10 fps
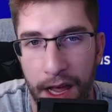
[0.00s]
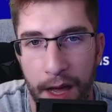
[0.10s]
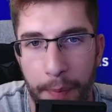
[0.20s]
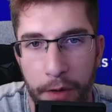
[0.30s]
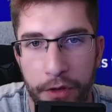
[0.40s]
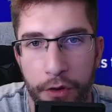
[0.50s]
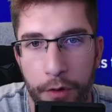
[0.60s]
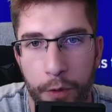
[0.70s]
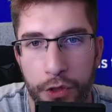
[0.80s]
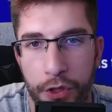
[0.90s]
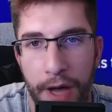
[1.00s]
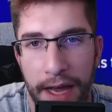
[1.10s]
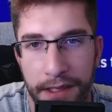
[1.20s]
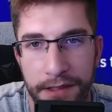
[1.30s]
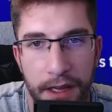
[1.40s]
both a normal shot
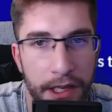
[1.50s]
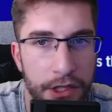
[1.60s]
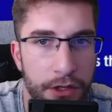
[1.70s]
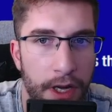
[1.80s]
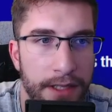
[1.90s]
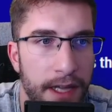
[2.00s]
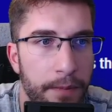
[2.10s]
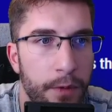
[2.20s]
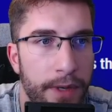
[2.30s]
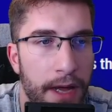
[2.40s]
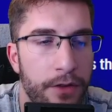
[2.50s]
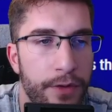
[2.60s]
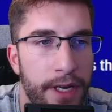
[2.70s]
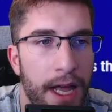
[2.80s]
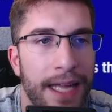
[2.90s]
and a stunning shot attempt will now
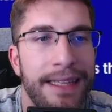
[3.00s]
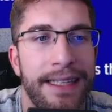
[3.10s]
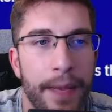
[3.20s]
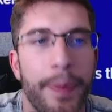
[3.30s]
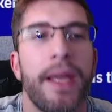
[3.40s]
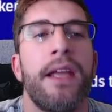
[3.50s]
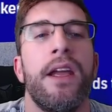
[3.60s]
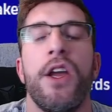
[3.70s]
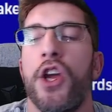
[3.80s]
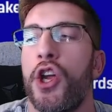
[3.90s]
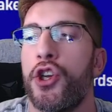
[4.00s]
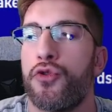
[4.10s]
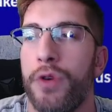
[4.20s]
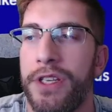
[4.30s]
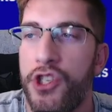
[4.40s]
trigger a dipping
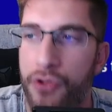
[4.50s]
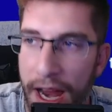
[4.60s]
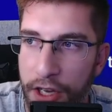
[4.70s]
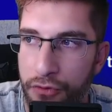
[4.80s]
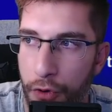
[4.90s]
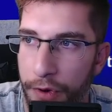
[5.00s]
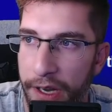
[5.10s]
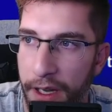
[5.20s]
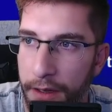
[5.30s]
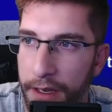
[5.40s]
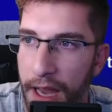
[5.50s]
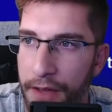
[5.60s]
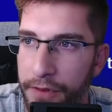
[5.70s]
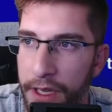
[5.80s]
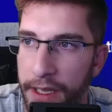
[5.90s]
trajectory.
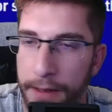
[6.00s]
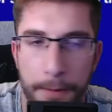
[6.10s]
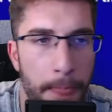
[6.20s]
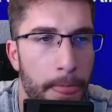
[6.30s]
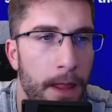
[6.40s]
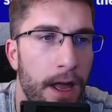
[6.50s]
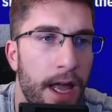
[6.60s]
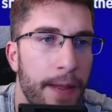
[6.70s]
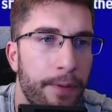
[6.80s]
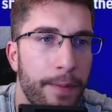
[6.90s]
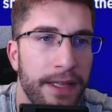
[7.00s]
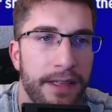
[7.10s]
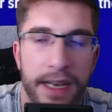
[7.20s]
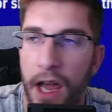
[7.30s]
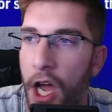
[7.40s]
Lovely.
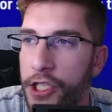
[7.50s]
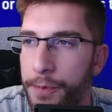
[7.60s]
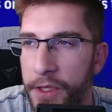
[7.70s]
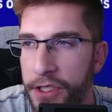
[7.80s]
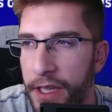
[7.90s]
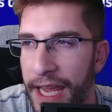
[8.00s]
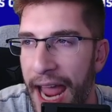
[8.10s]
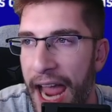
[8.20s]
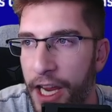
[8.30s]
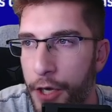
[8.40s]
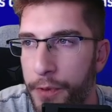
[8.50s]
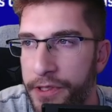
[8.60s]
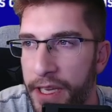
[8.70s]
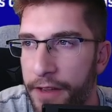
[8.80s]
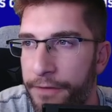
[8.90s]
Implemented enhancements to the
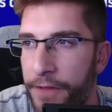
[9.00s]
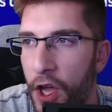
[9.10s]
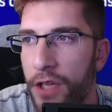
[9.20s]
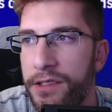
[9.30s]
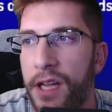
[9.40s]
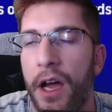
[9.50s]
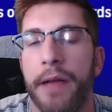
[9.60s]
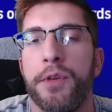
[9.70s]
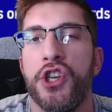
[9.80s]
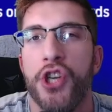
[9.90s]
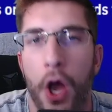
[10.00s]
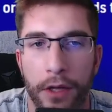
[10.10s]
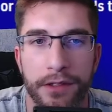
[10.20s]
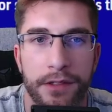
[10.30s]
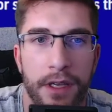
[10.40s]
accuracy of first-time
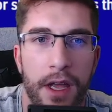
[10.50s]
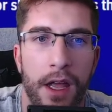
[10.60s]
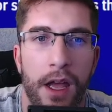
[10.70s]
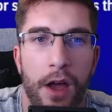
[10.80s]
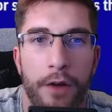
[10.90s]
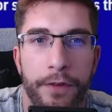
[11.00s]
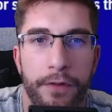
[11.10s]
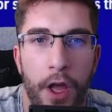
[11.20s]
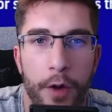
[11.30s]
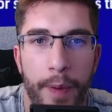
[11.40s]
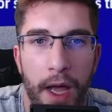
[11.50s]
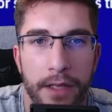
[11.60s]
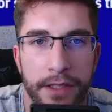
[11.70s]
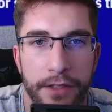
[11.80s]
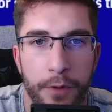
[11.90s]
shots off of low
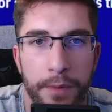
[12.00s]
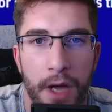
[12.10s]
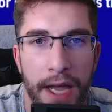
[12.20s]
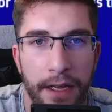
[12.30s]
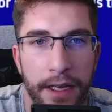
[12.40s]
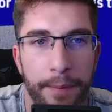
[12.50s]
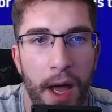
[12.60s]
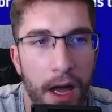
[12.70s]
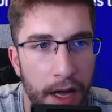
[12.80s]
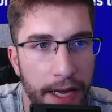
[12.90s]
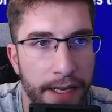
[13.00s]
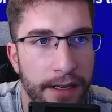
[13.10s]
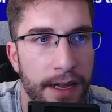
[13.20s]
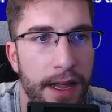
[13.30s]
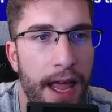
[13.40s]
passes from diagonally behind,
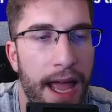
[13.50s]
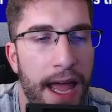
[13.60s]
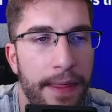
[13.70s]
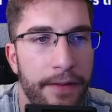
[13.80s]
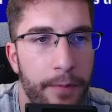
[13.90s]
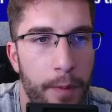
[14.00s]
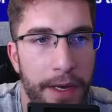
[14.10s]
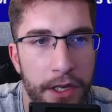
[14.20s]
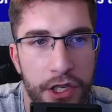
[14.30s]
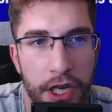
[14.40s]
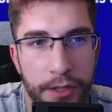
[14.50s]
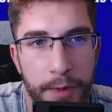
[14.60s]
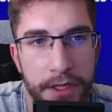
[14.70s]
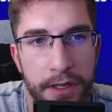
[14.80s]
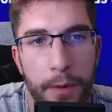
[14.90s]
and they've implemented
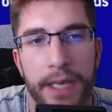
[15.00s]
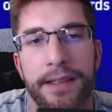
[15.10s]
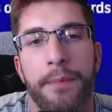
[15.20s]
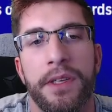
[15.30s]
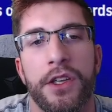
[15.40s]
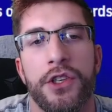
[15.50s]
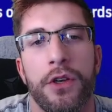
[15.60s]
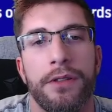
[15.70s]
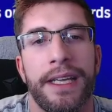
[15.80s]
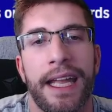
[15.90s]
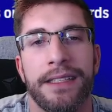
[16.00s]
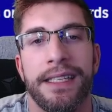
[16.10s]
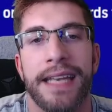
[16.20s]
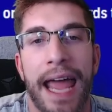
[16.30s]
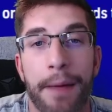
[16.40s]
adjustments so that when attempting a shot
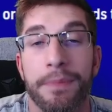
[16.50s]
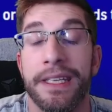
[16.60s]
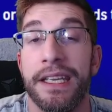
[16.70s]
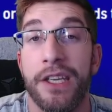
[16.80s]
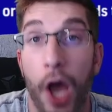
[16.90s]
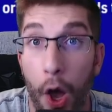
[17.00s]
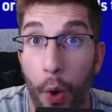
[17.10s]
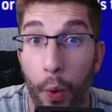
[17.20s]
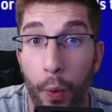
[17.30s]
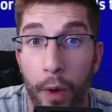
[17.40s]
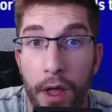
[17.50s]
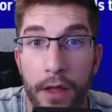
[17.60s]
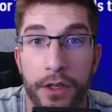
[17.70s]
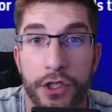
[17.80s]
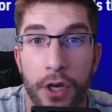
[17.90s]
against an empty goal,
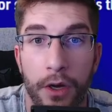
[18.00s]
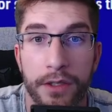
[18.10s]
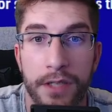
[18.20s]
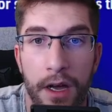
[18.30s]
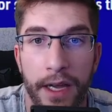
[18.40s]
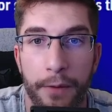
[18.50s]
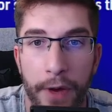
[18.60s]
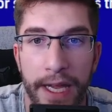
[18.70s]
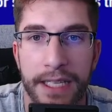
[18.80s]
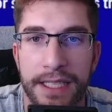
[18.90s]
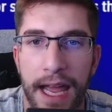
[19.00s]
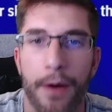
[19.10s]
the shot on target rate is now